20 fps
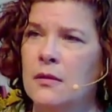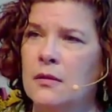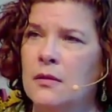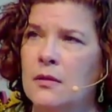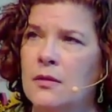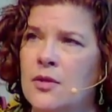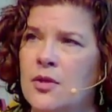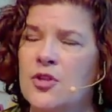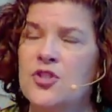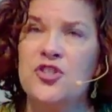
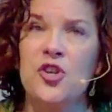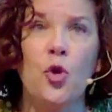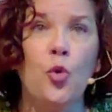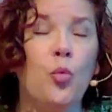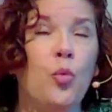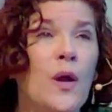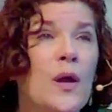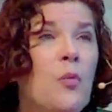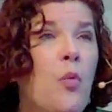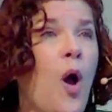So
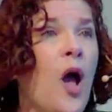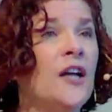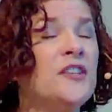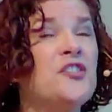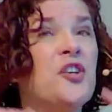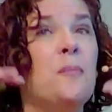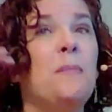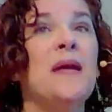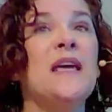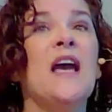we want to
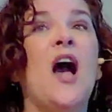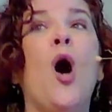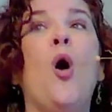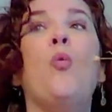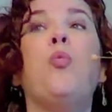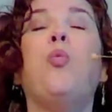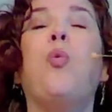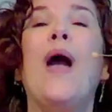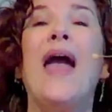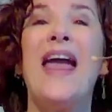be
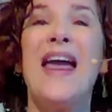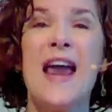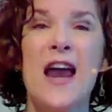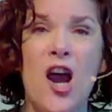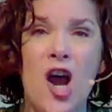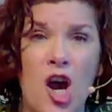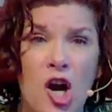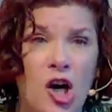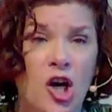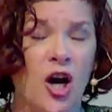
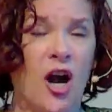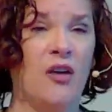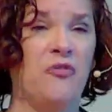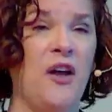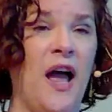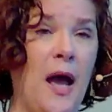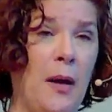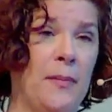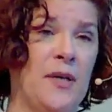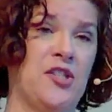aware of
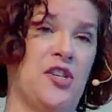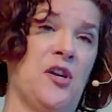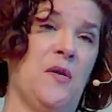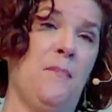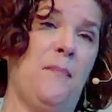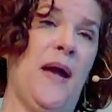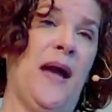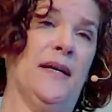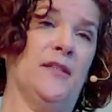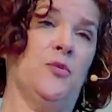how much
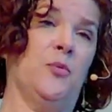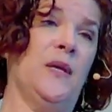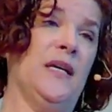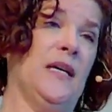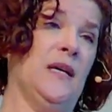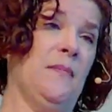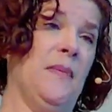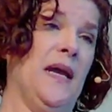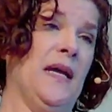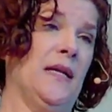impact we can
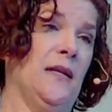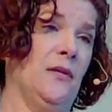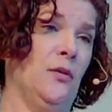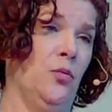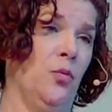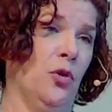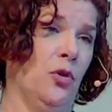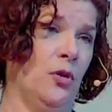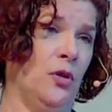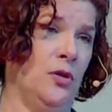make in the
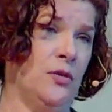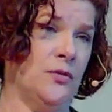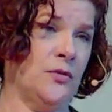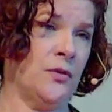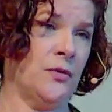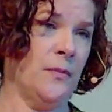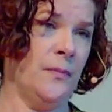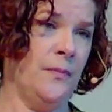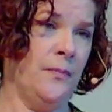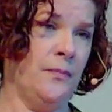world.
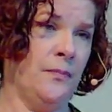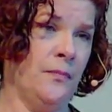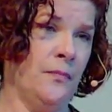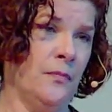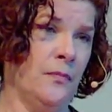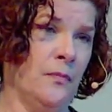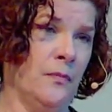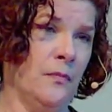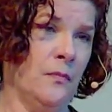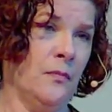
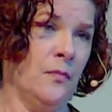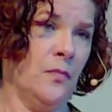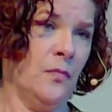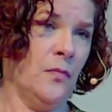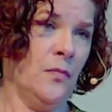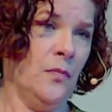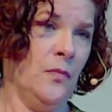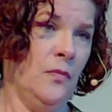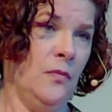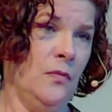
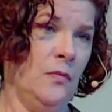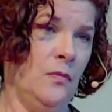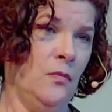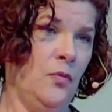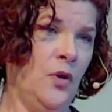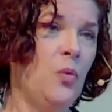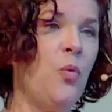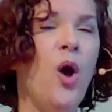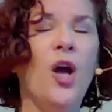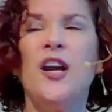We
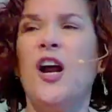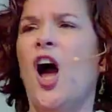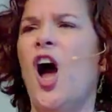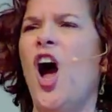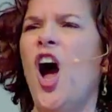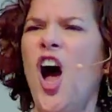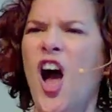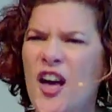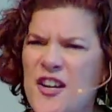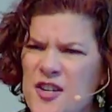want to
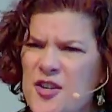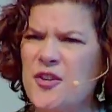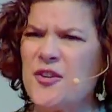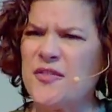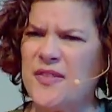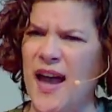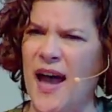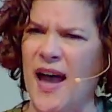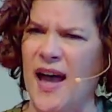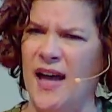honor
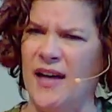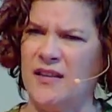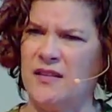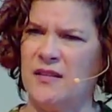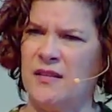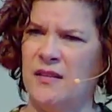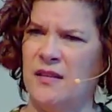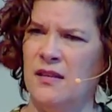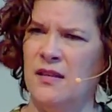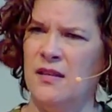that.
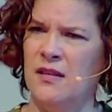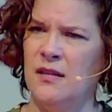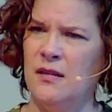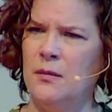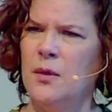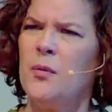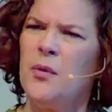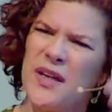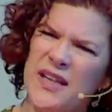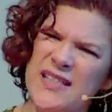We
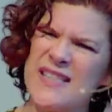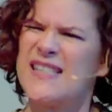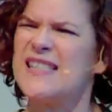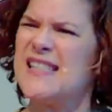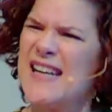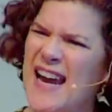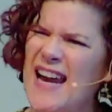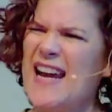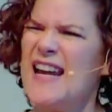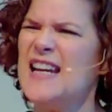want to
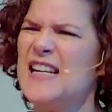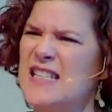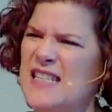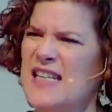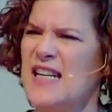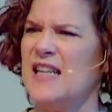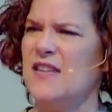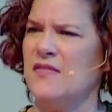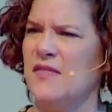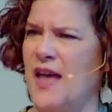stand
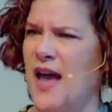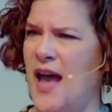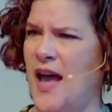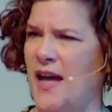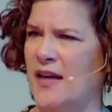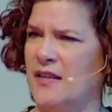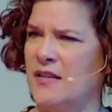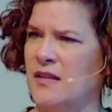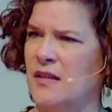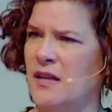in
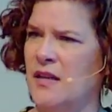that.